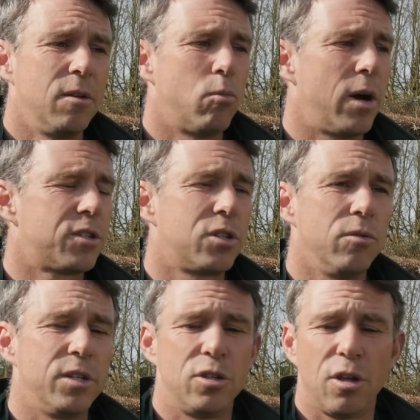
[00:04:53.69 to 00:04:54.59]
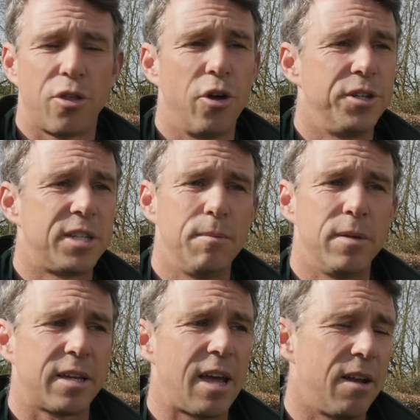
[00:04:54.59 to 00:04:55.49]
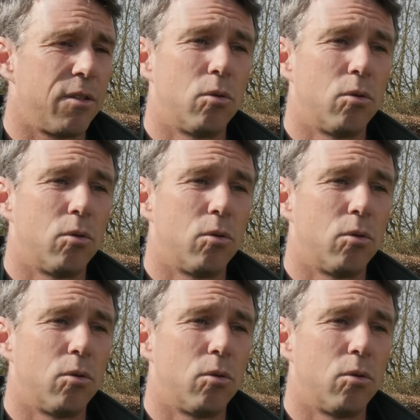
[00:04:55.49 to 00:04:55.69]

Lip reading: once you're into your third 10-minute canter,